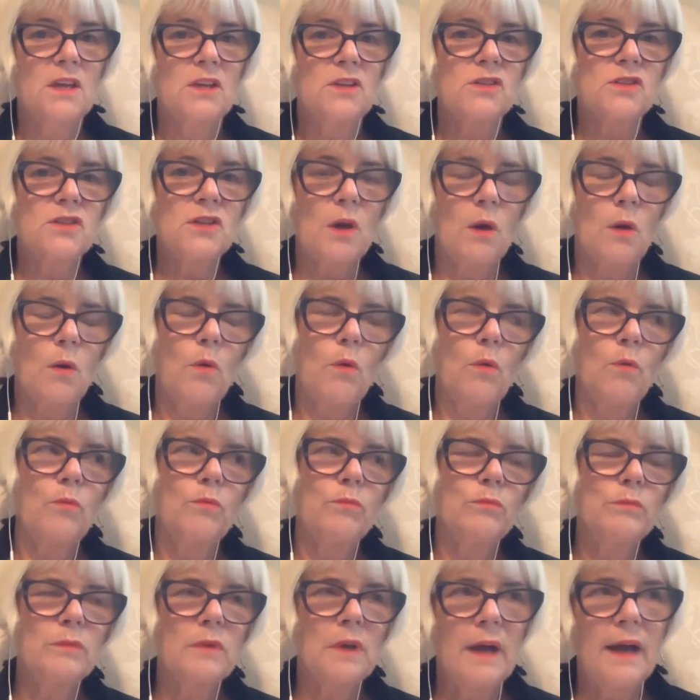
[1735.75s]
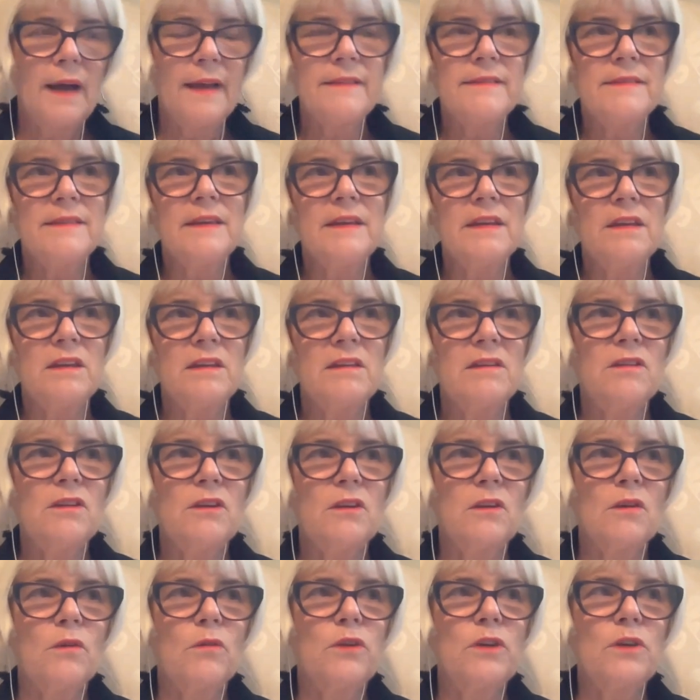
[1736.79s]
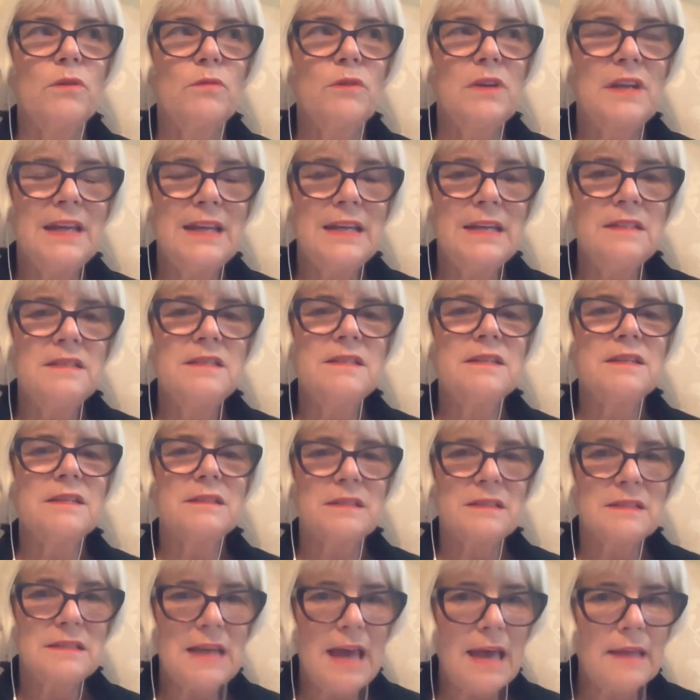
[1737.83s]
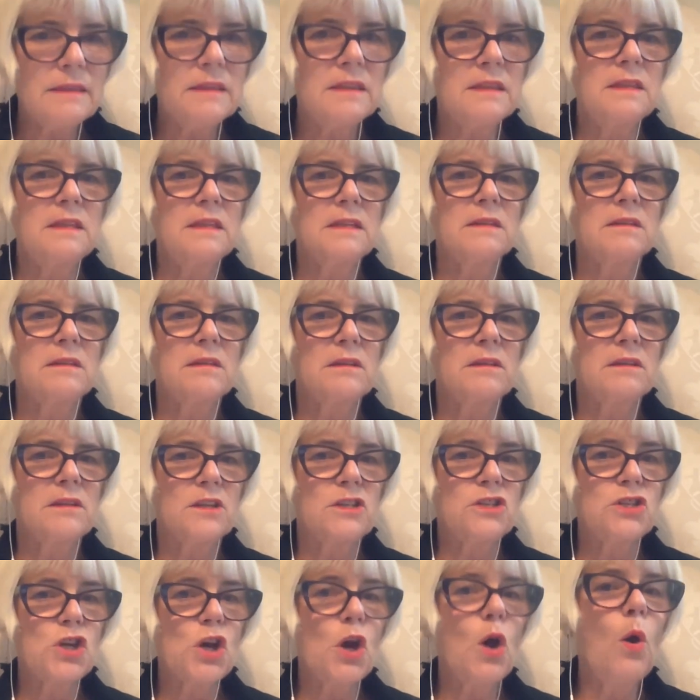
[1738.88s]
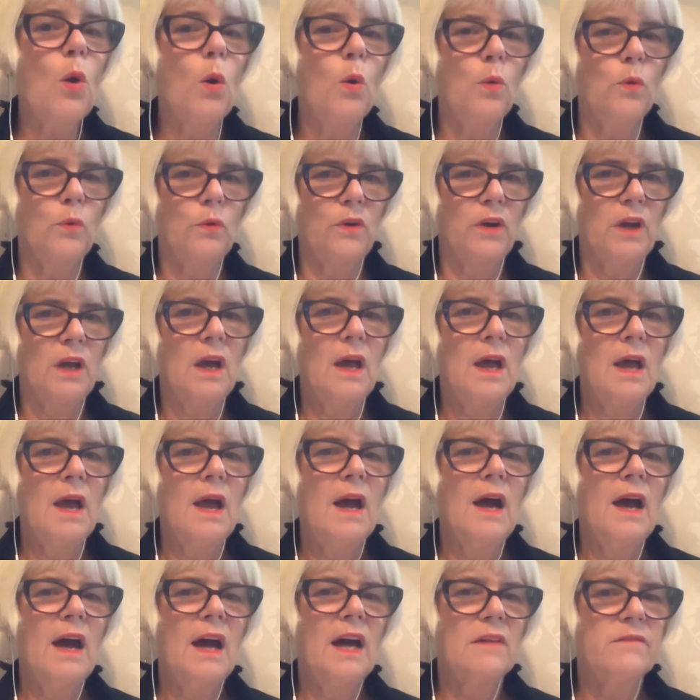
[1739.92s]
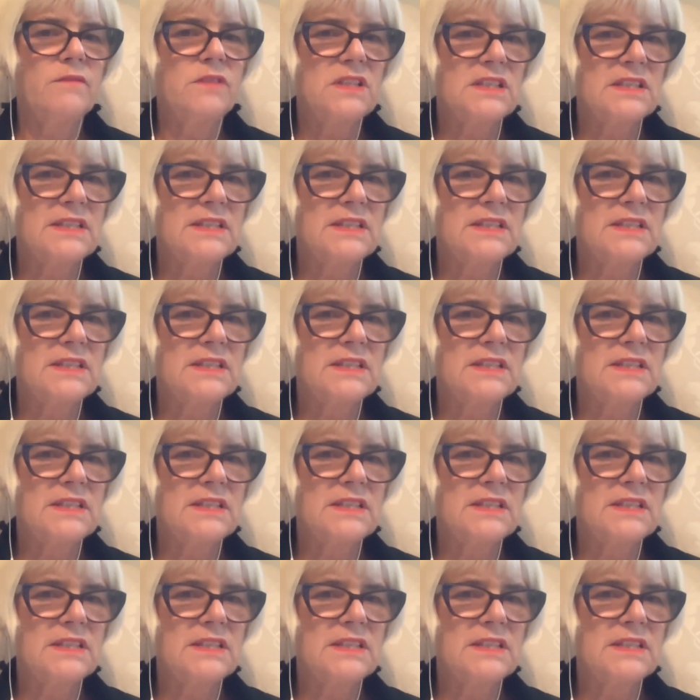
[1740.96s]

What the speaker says: So I think, you need to set the tone of